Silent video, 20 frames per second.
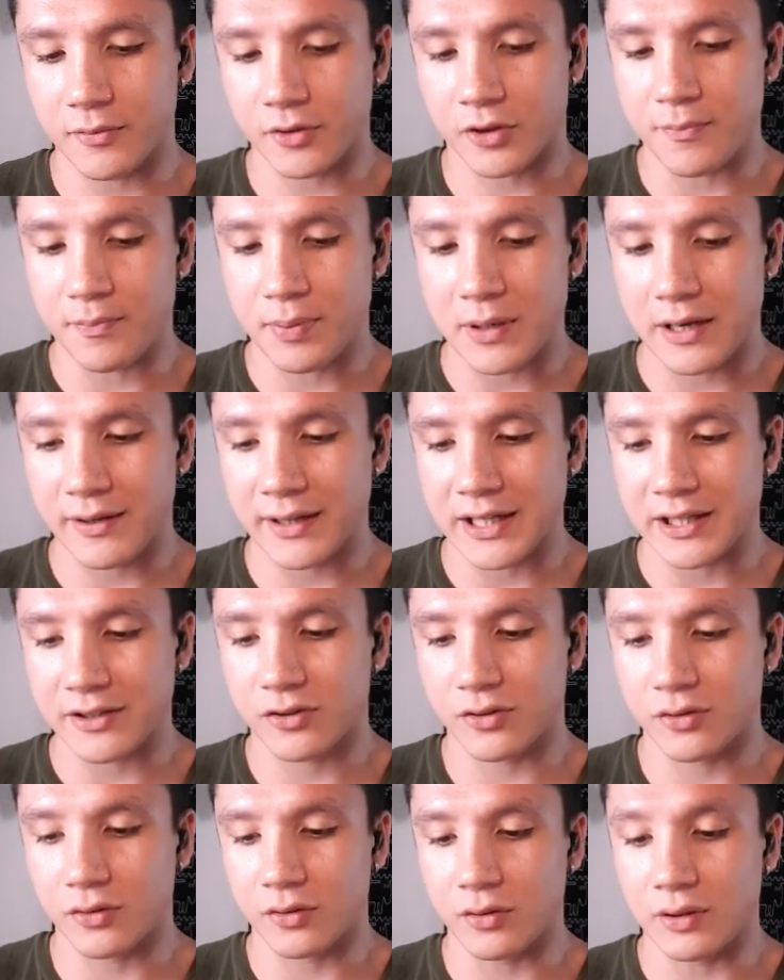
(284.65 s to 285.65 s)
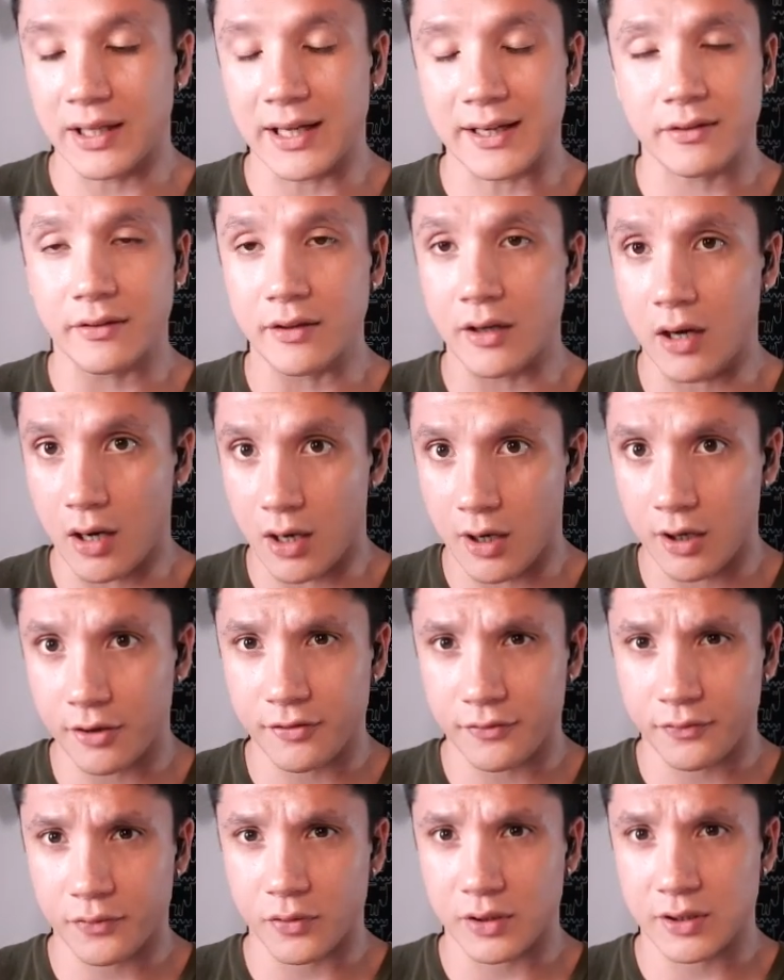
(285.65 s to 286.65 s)
comparing it to like the
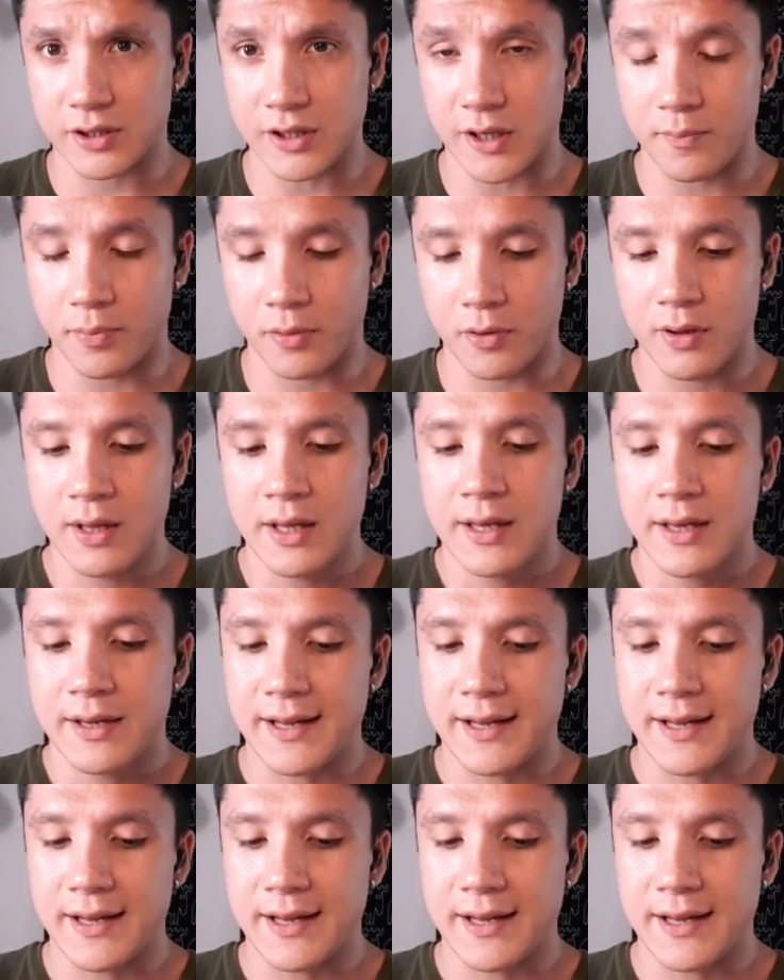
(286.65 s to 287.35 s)
Arthur, for example.